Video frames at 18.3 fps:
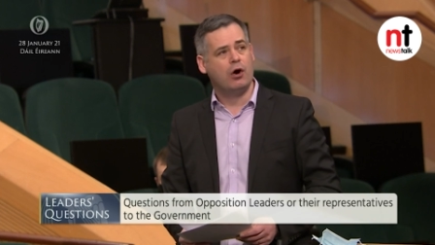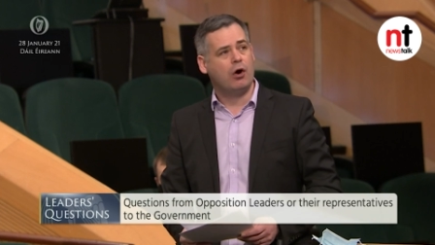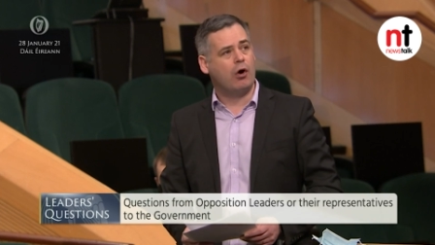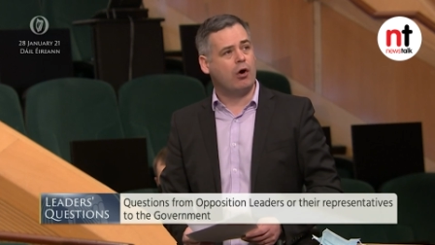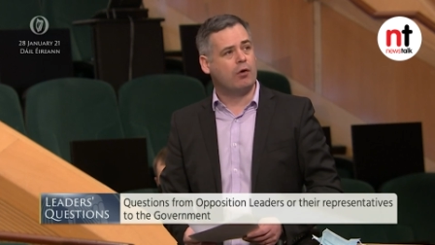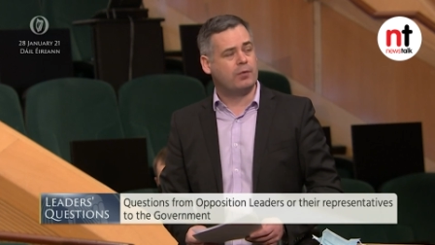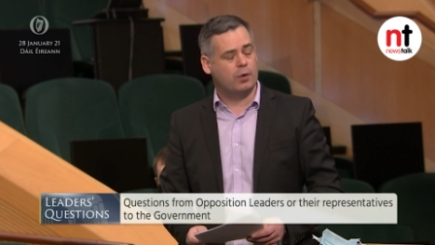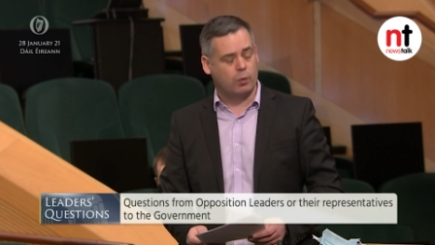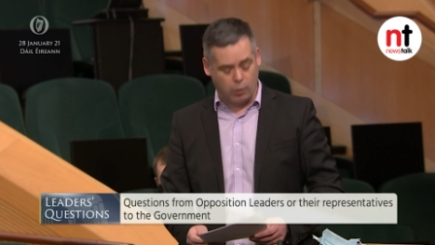
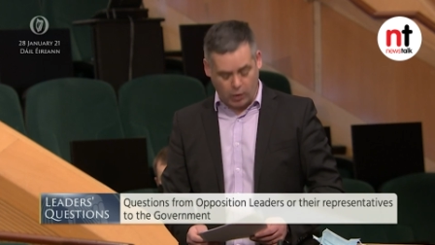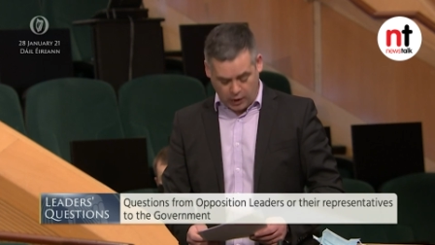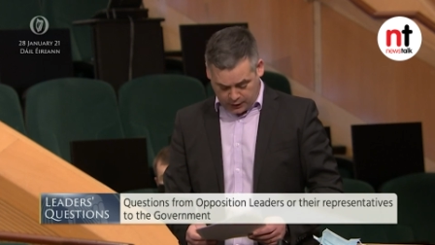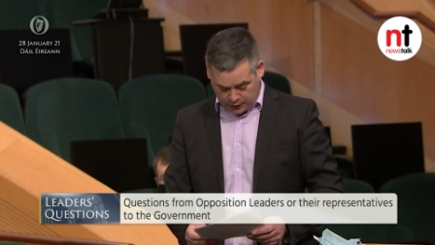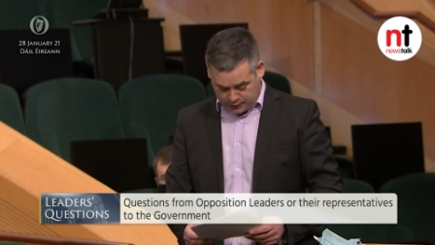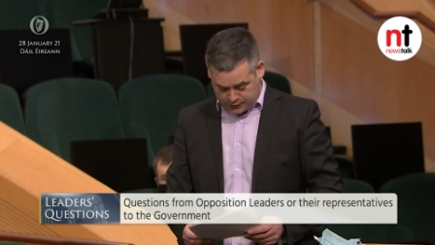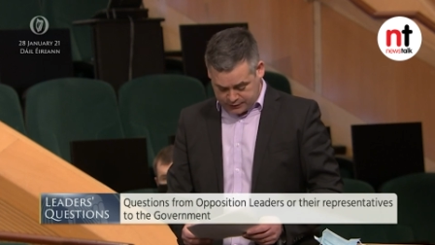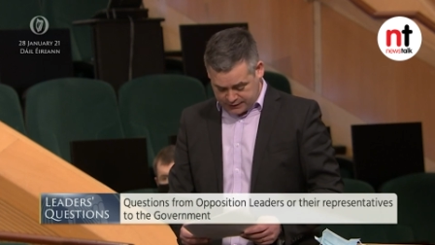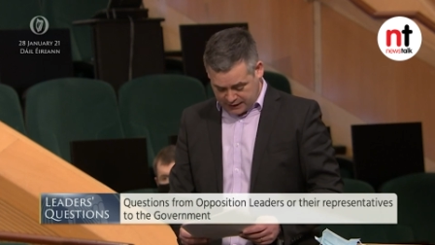over
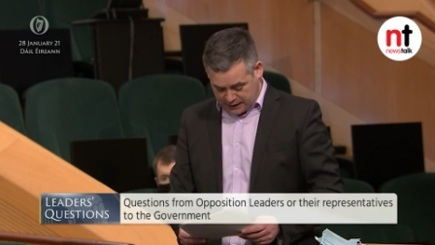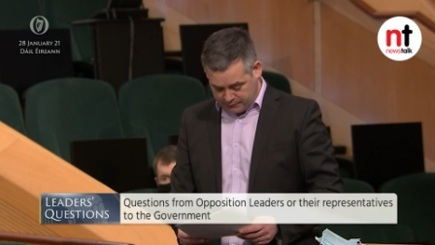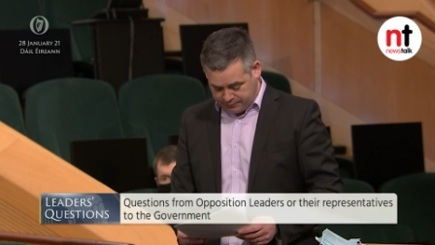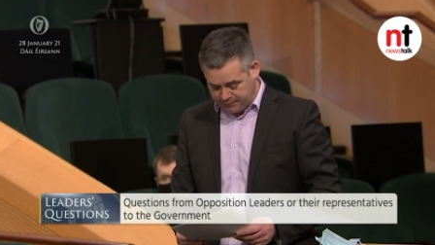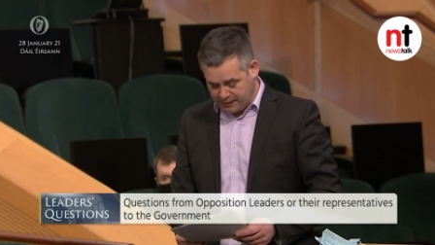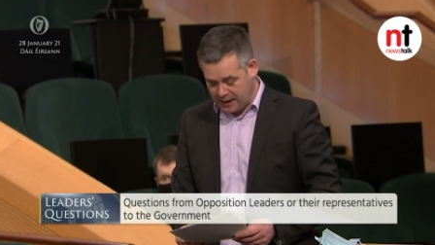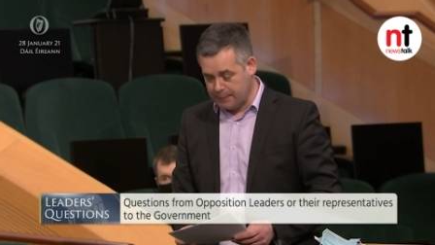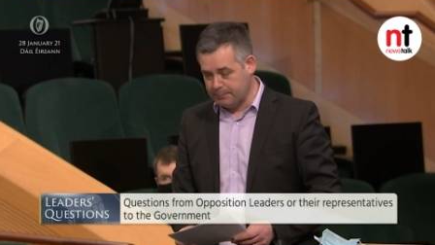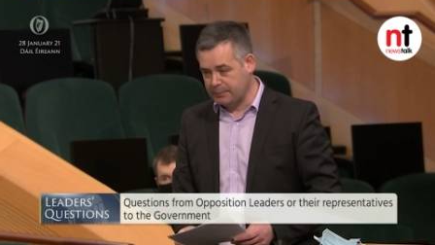workers and
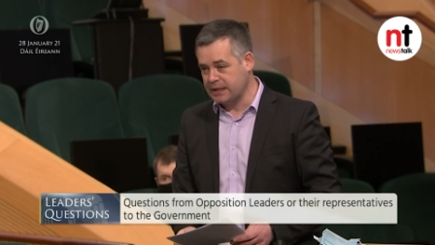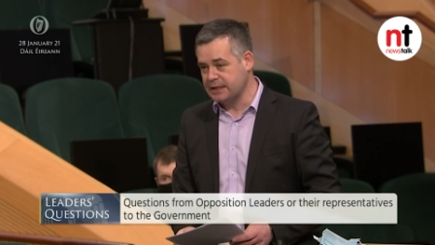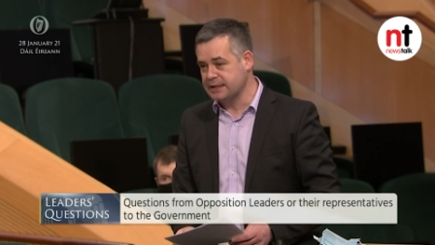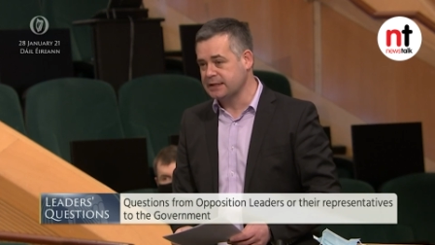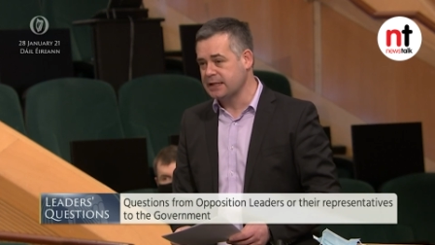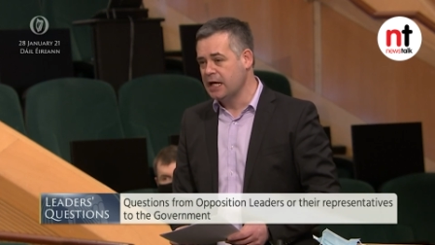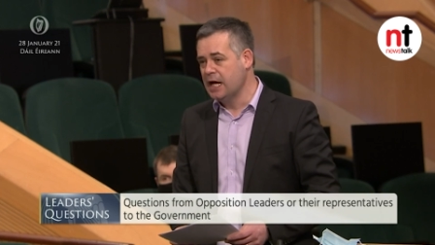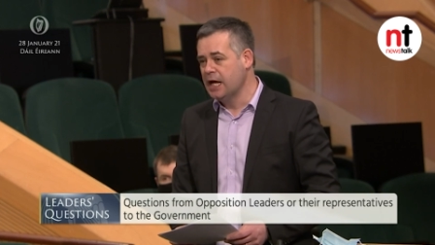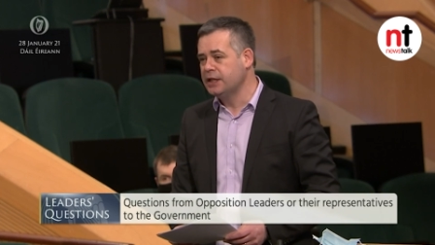families.